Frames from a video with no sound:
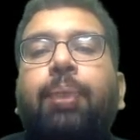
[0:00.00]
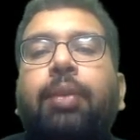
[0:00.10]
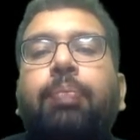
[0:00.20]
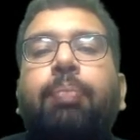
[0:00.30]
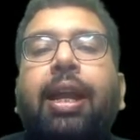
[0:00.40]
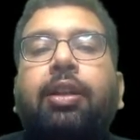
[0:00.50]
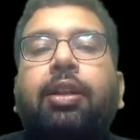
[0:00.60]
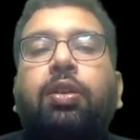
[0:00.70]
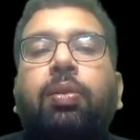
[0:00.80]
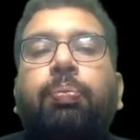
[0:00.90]
plus
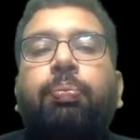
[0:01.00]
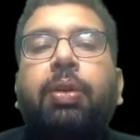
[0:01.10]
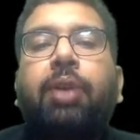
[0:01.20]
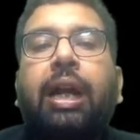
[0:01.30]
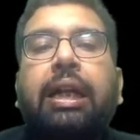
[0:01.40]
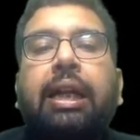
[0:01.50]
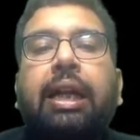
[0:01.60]
minus of B vector,